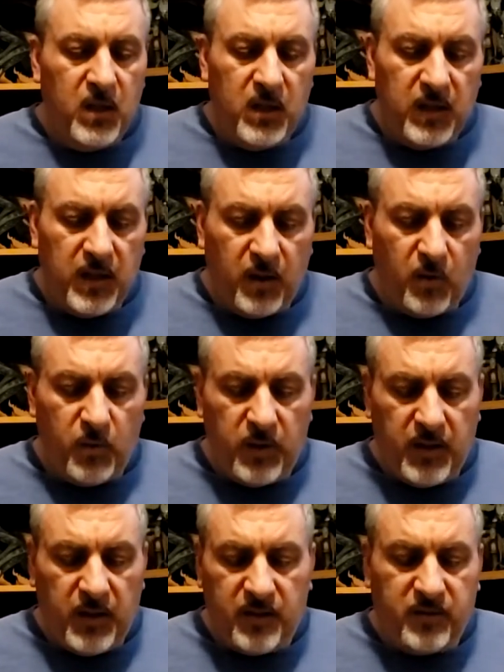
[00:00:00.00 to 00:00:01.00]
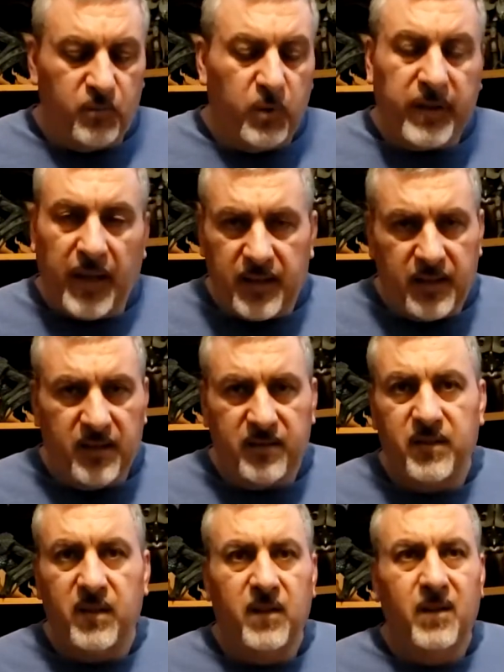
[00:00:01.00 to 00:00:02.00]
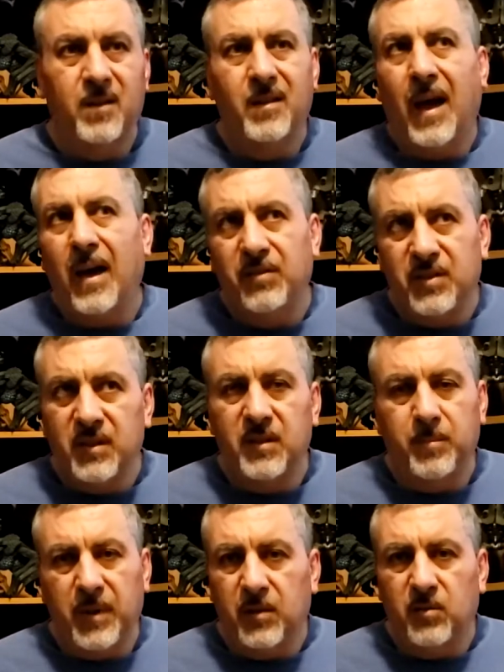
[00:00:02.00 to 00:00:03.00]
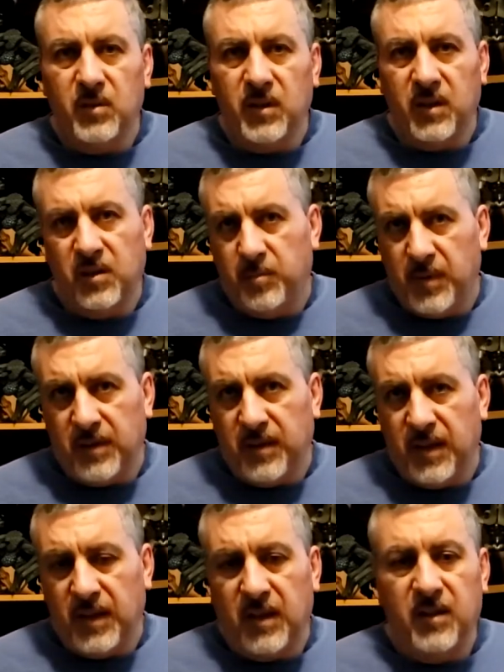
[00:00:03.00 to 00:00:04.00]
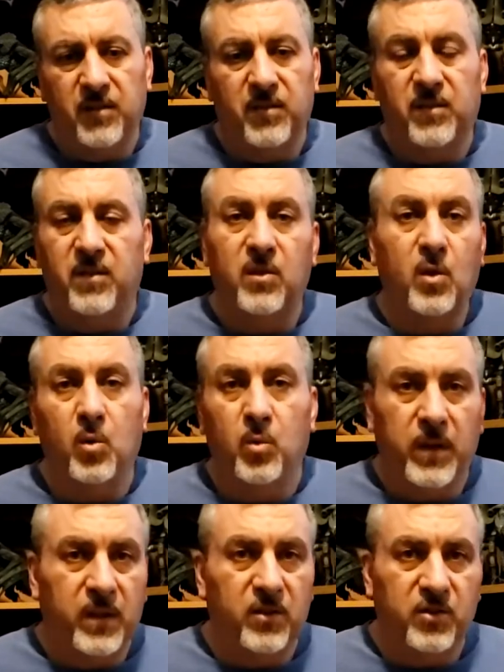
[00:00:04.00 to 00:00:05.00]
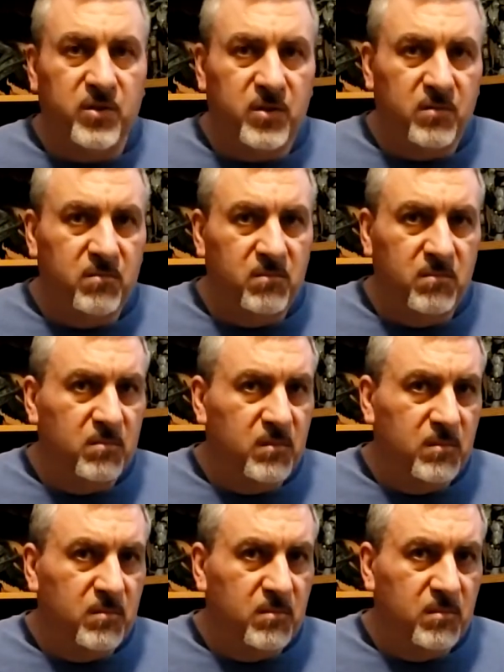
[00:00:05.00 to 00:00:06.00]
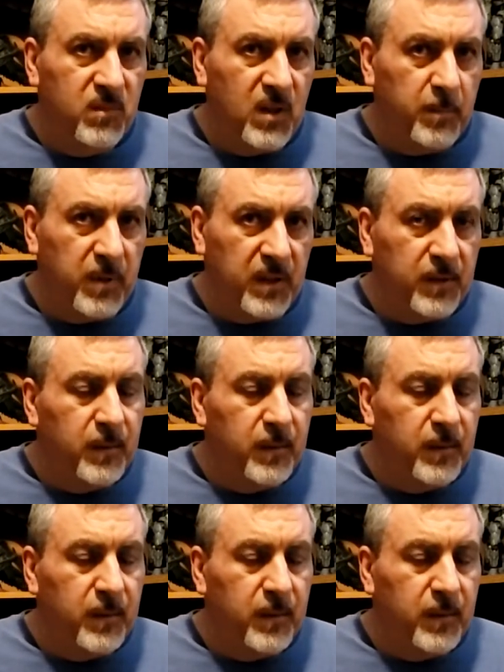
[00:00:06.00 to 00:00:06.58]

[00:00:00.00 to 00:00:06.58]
We're getting this. Obviously, another big thing is no English dubbing.